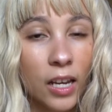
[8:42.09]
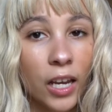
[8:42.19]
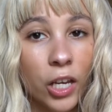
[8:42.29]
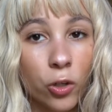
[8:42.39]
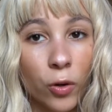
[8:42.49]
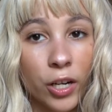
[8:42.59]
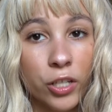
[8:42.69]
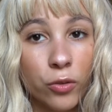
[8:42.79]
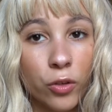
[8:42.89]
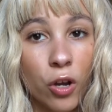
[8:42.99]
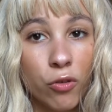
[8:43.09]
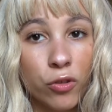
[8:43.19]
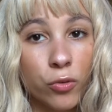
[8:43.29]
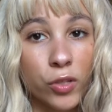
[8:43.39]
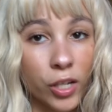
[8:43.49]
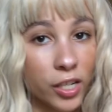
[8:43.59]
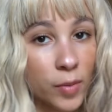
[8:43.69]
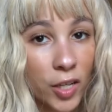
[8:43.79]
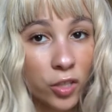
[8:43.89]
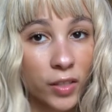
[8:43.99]
in order to go to certain
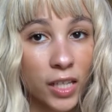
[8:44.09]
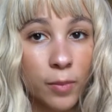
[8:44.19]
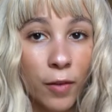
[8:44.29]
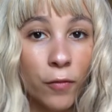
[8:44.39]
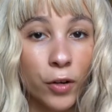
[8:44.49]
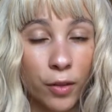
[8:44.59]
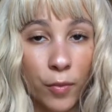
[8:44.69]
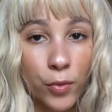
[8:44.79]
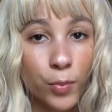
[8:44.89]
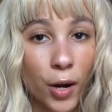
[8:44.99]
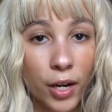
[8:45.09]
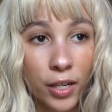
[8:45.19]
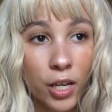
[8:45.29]
specialties, but for the most part,